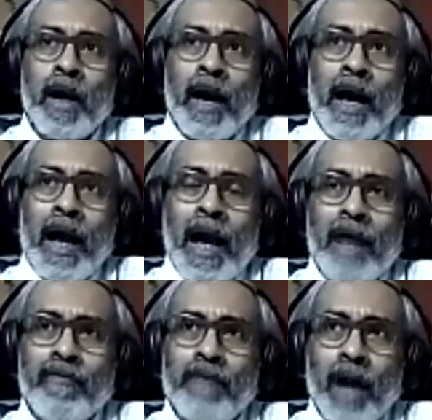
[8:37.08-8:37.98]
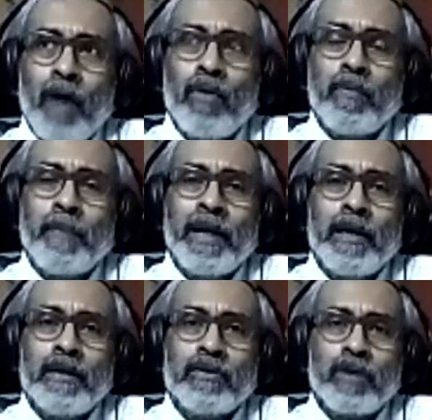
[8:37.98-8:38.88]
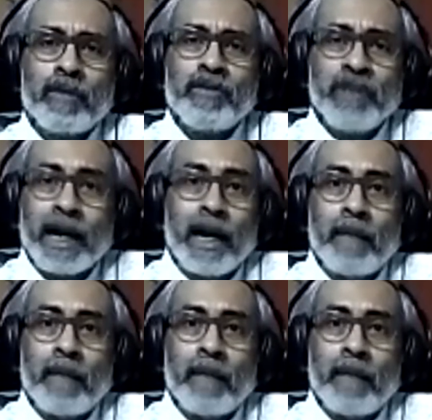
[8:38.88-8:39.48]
have now been sort of shaken up,